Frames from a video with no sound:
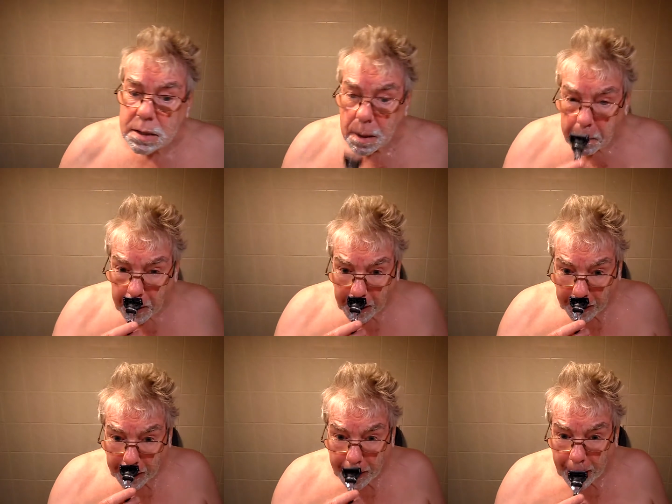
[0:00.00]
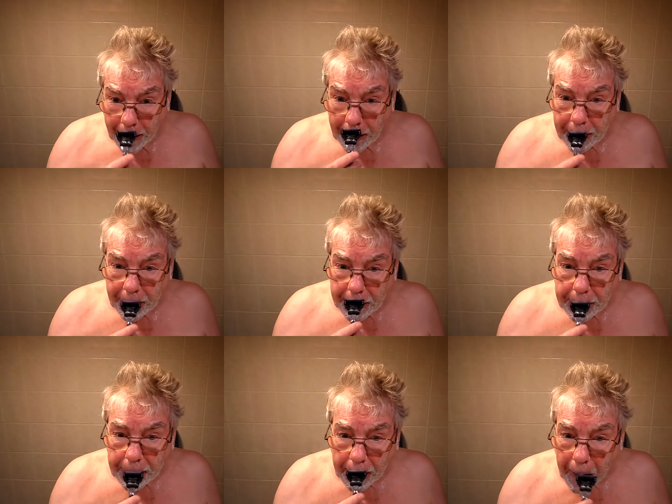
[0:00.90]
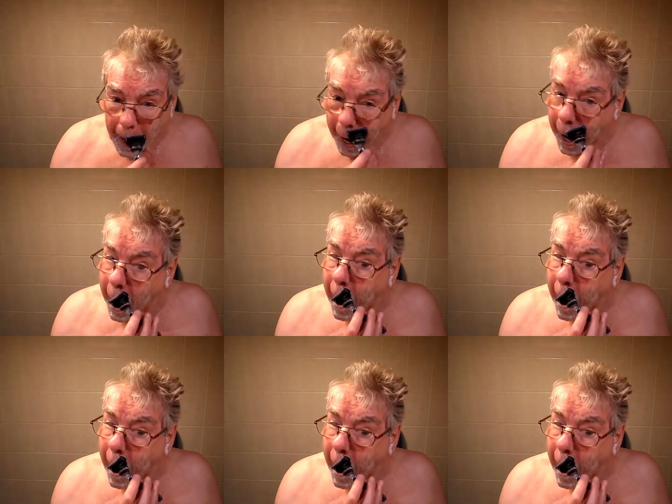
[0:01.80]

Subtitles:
there's a big yellow dustbin,